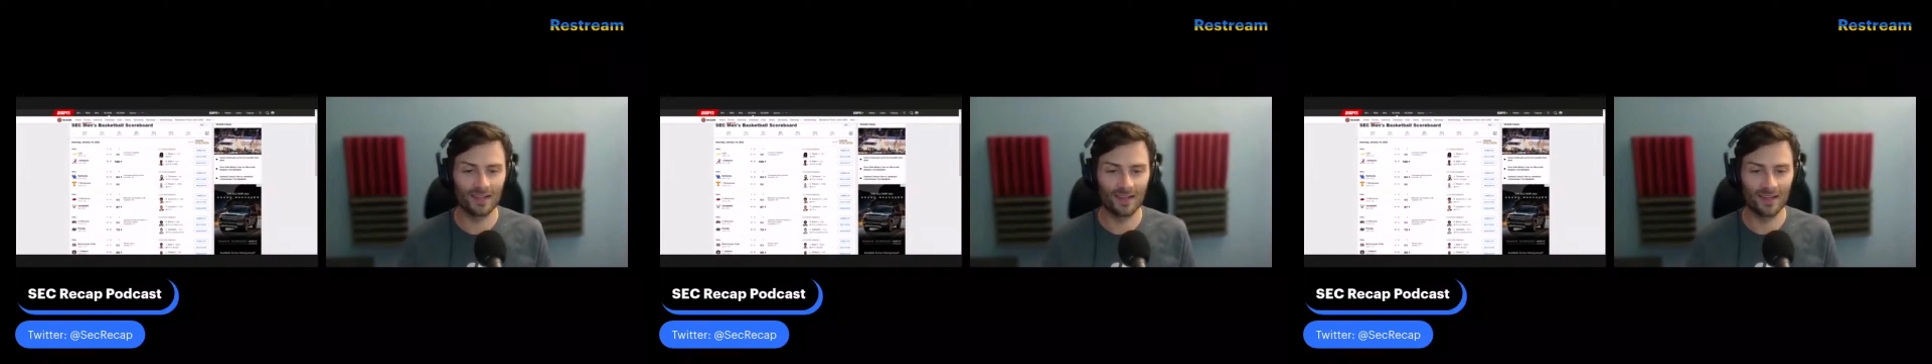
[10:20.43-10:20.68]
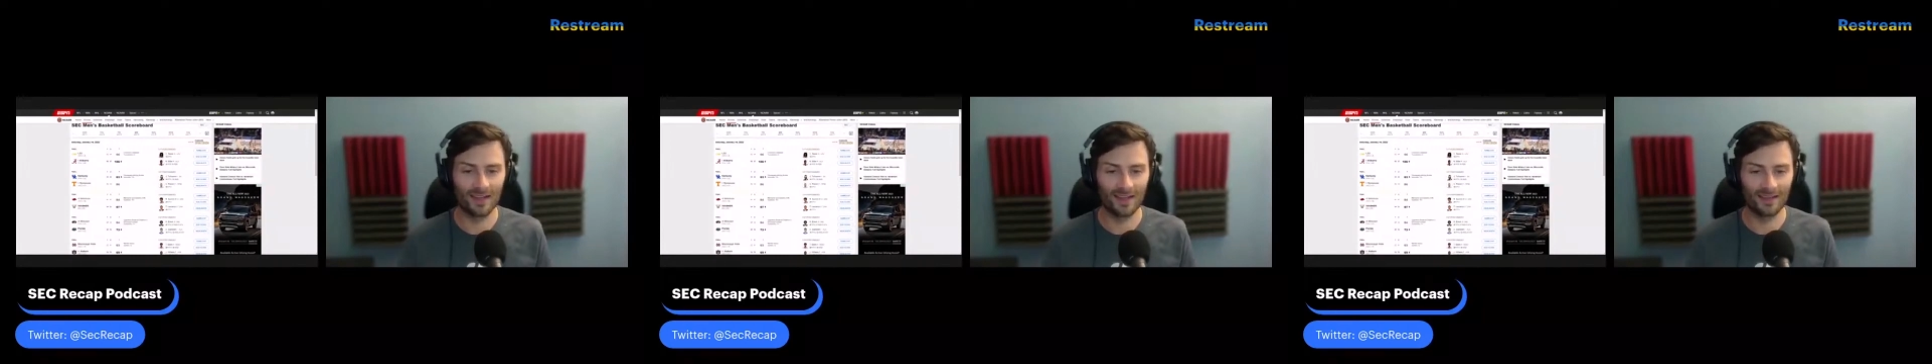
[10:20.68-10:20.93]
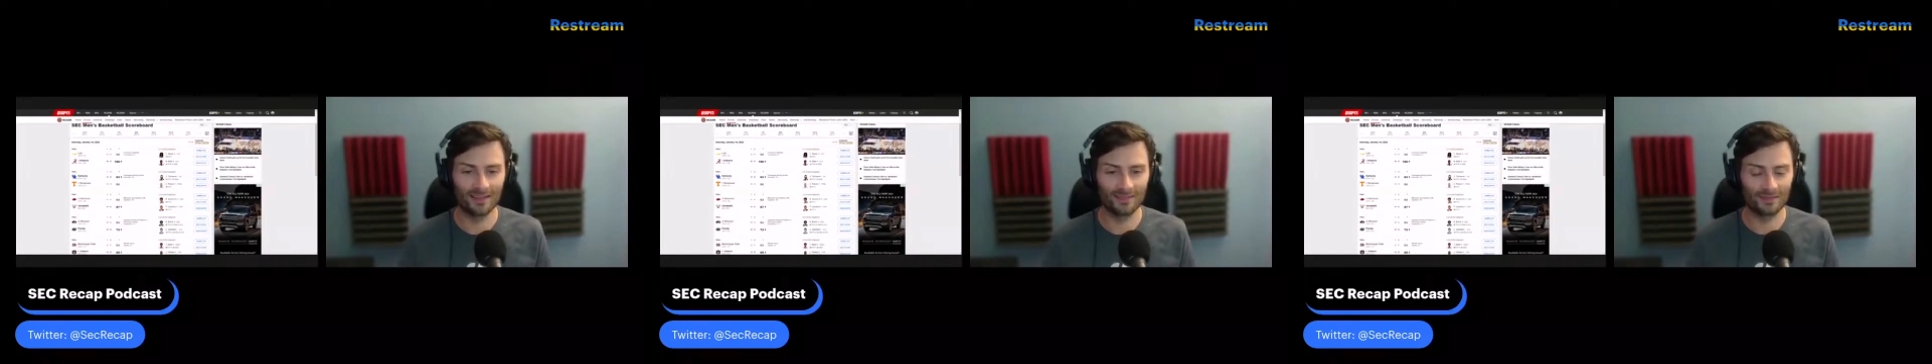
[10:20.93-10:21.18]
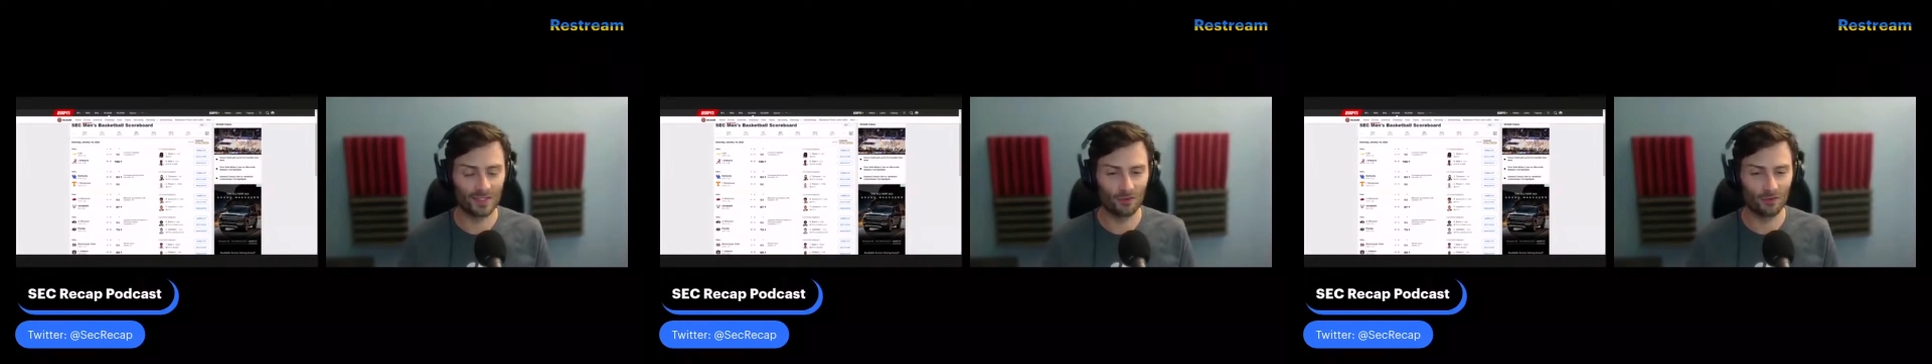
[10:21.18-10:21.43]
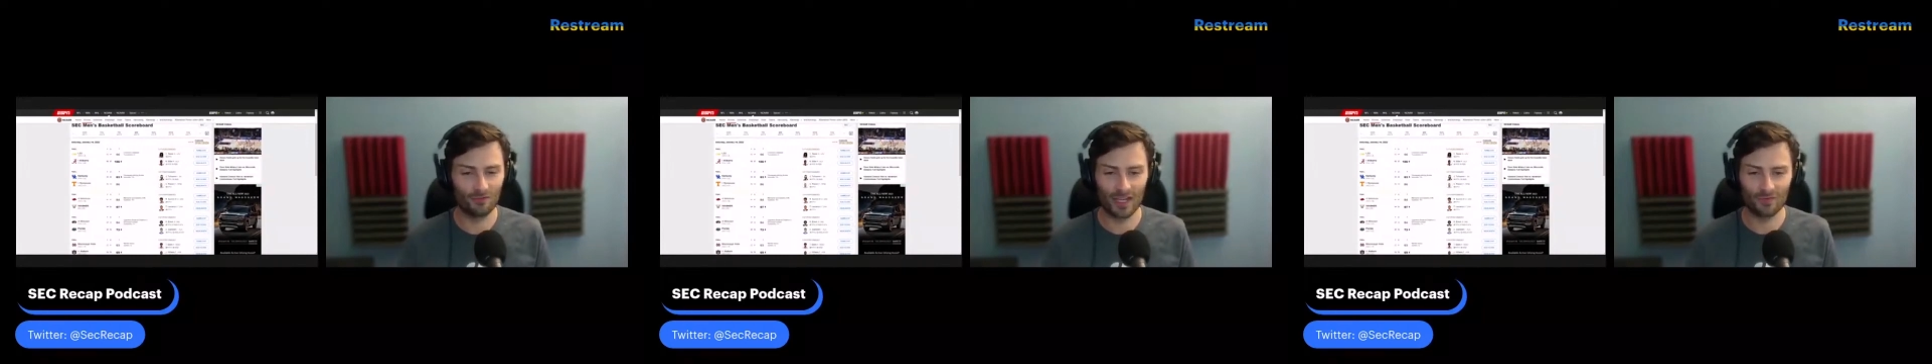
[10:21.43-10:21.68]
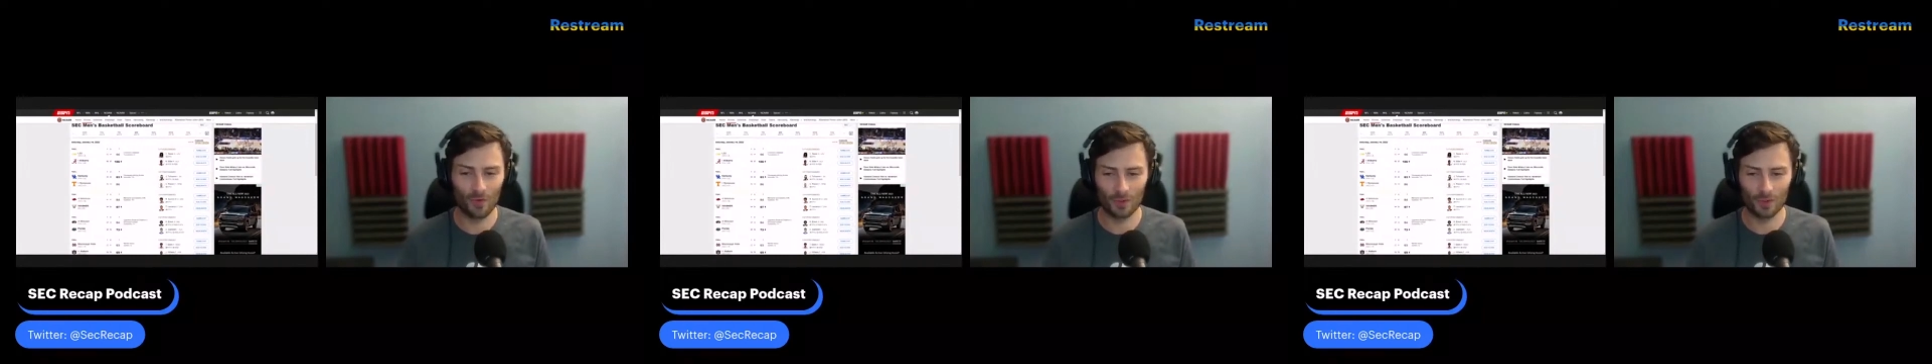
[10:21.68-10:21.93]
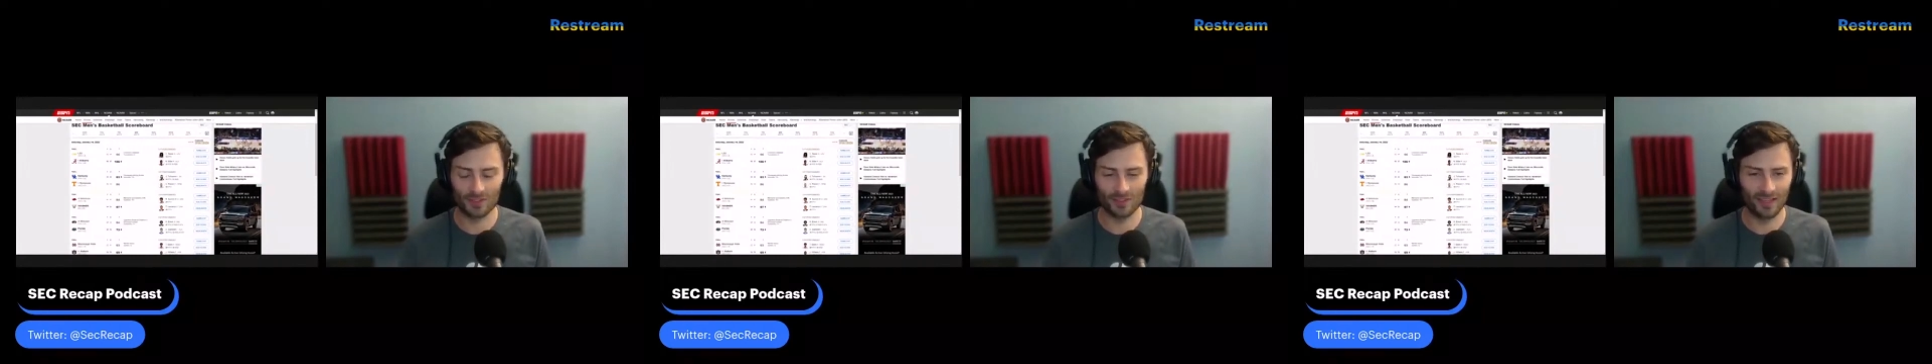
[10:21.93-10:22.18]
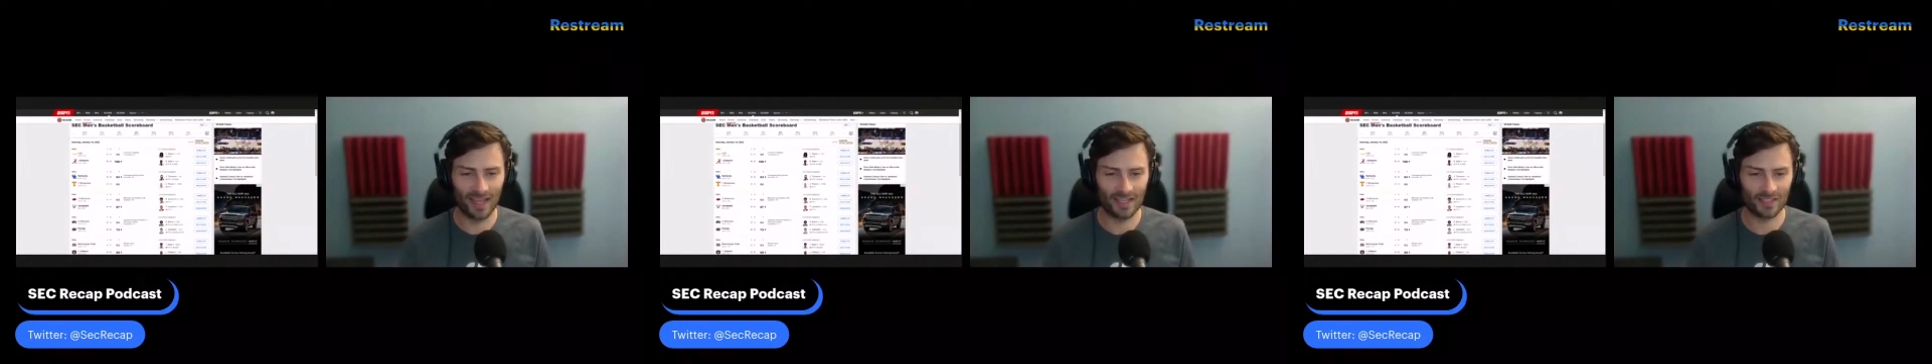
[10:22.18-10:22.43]
Fast forward to
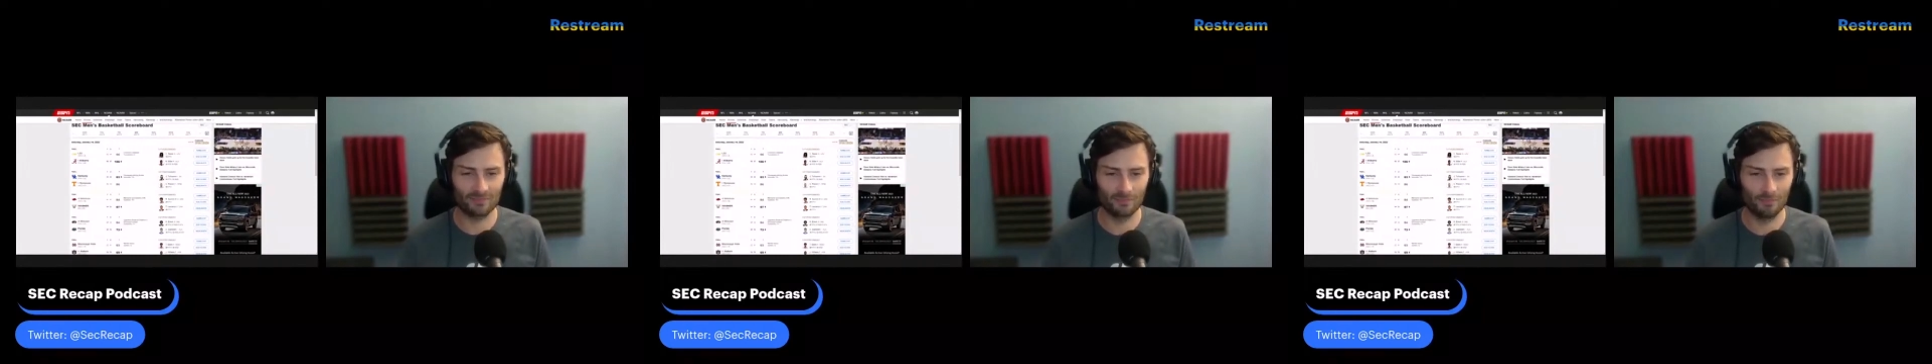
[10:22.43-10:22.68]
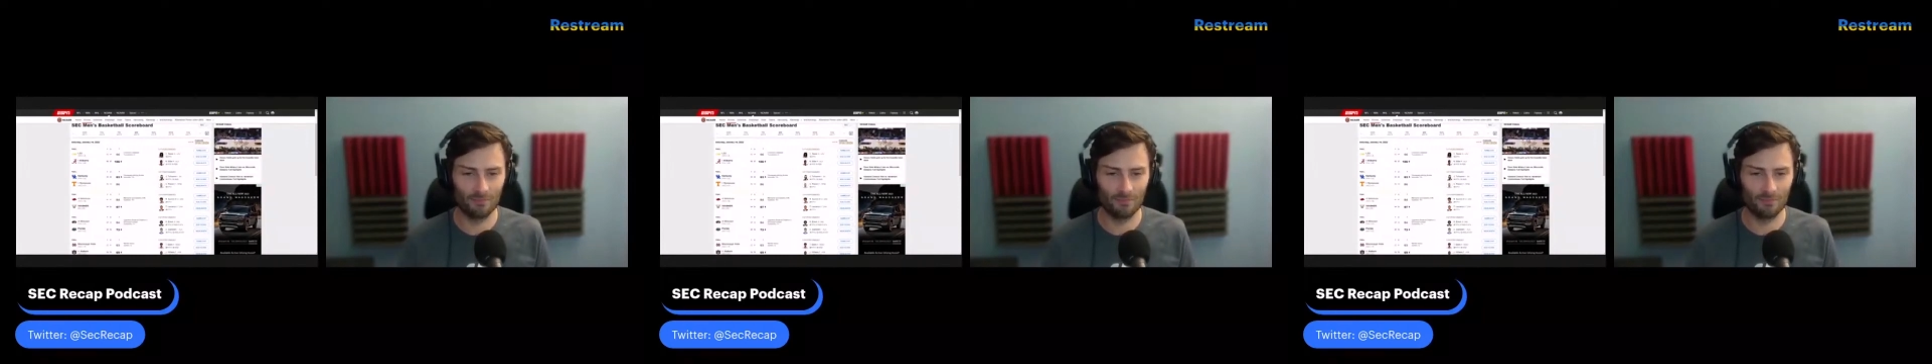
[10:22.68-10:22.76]
the last